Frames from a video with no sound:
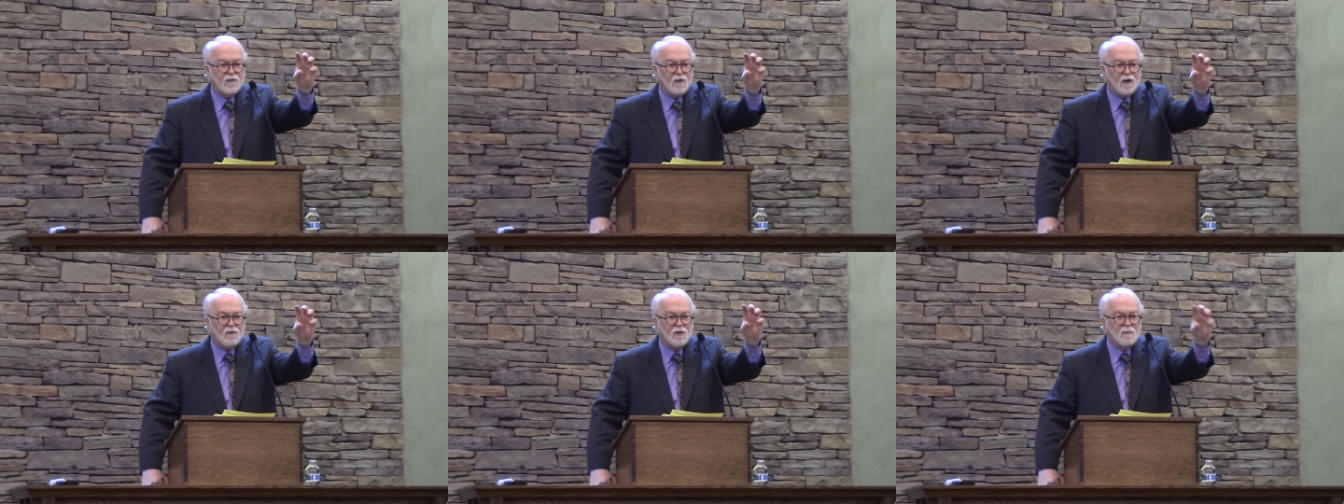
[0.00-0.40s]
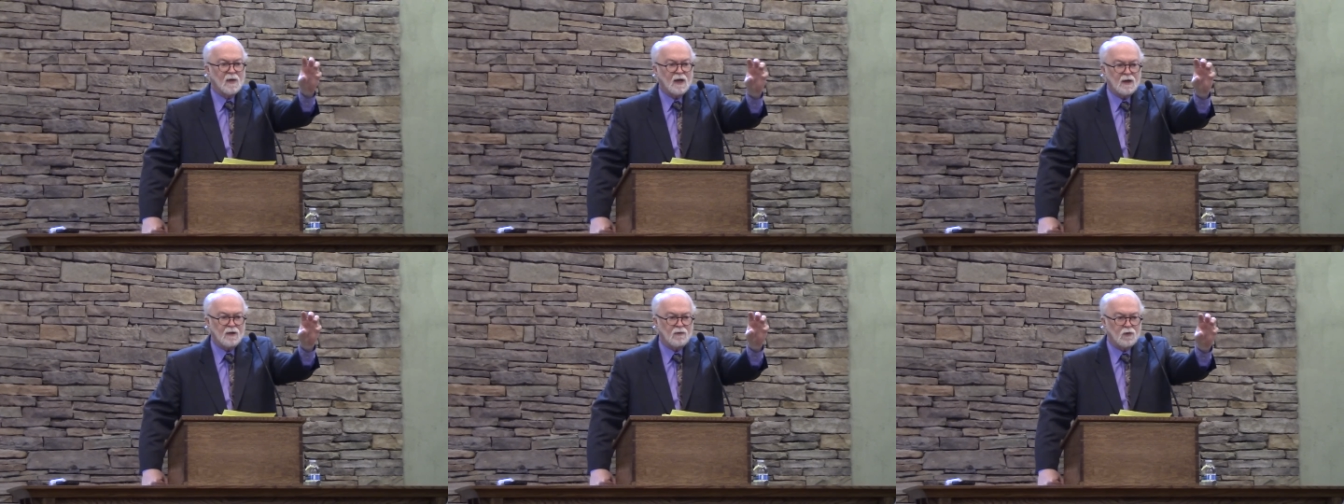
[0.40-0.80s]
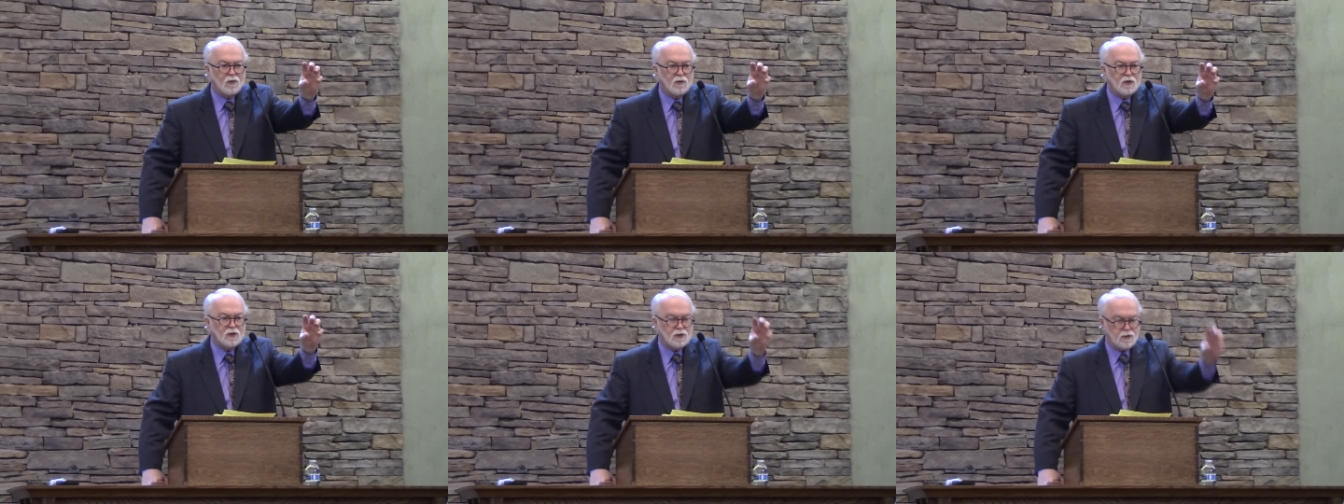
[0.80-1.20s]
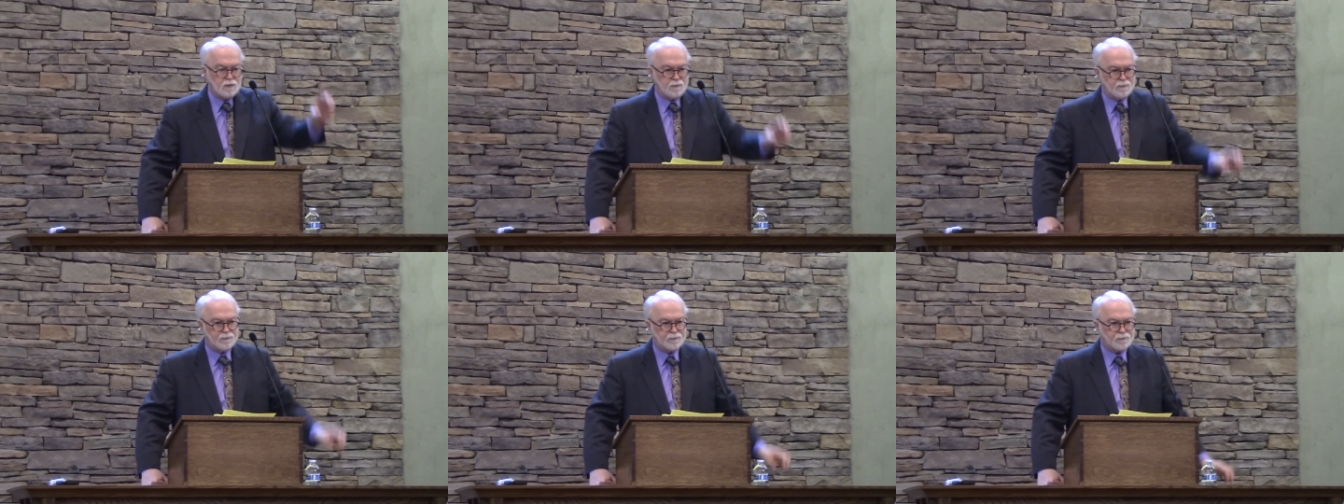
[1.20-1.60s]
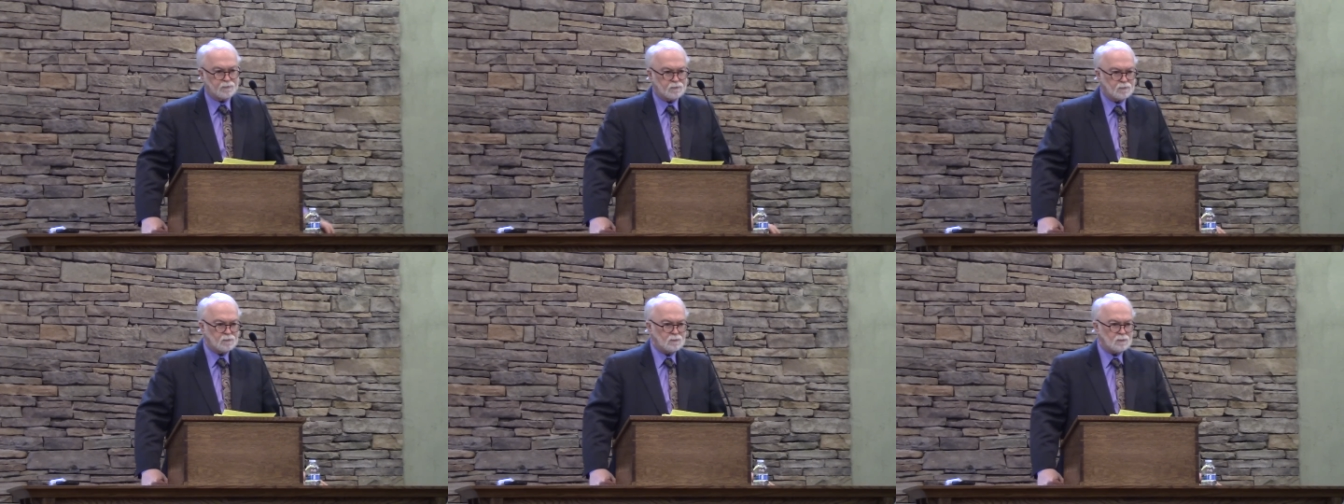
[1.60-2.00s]
of the medieval Christian.
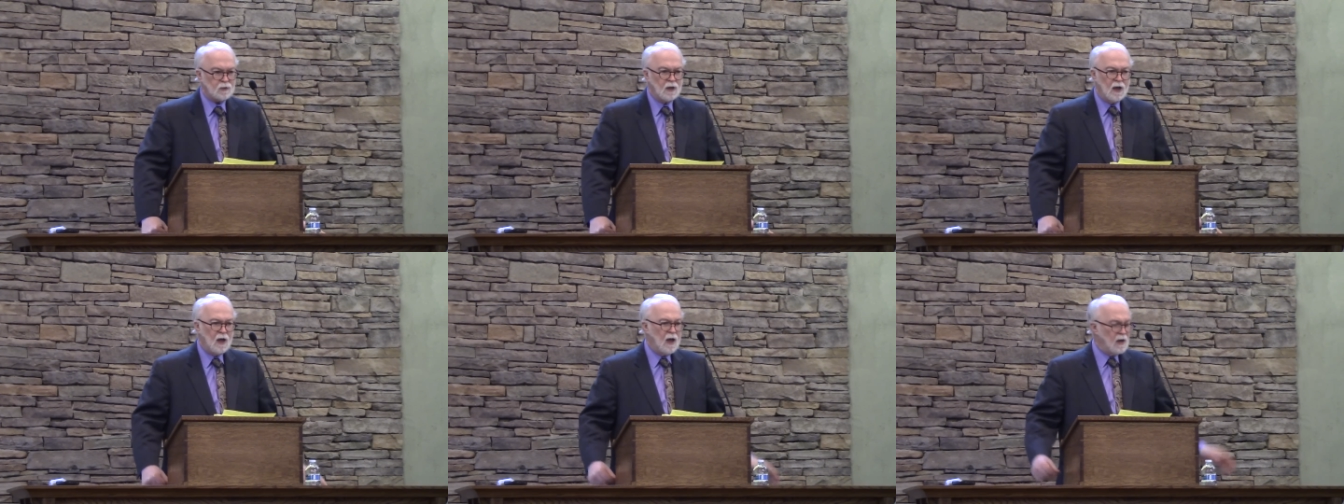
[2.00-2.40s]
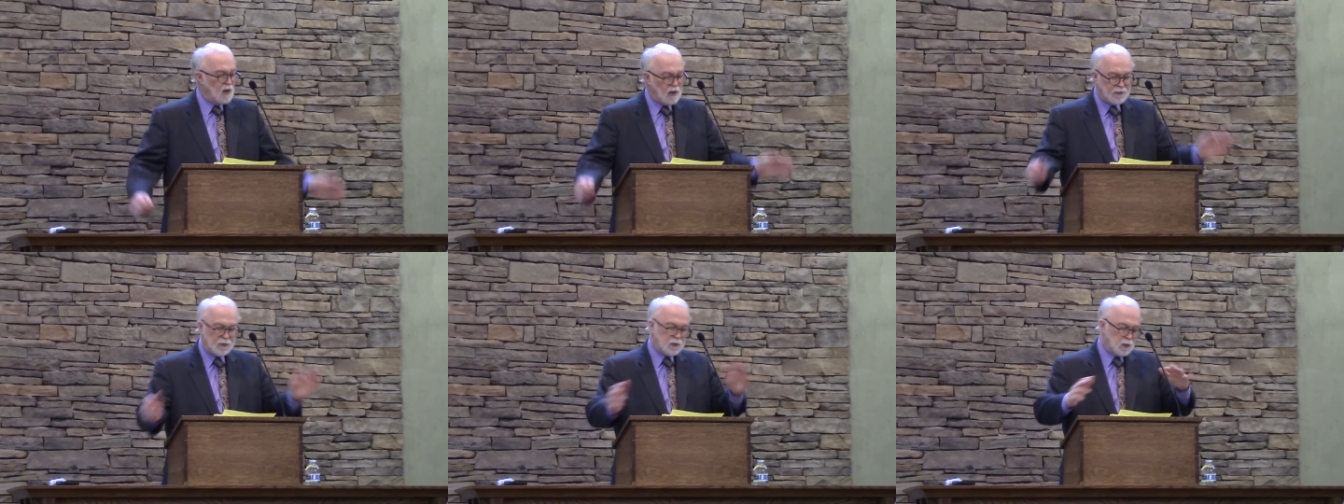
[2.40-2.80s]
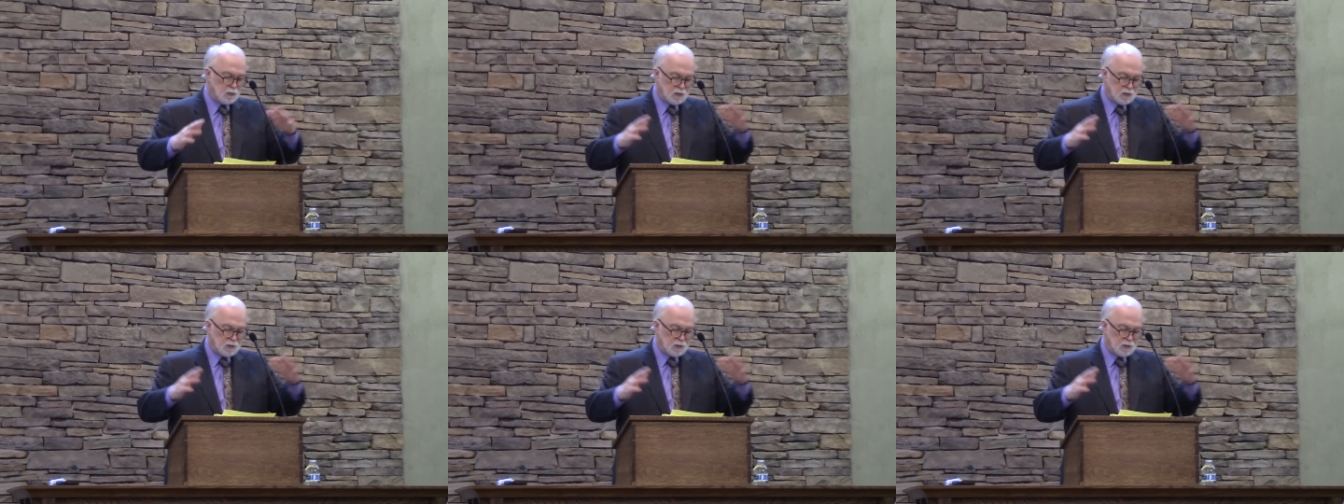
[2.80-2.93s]
Not that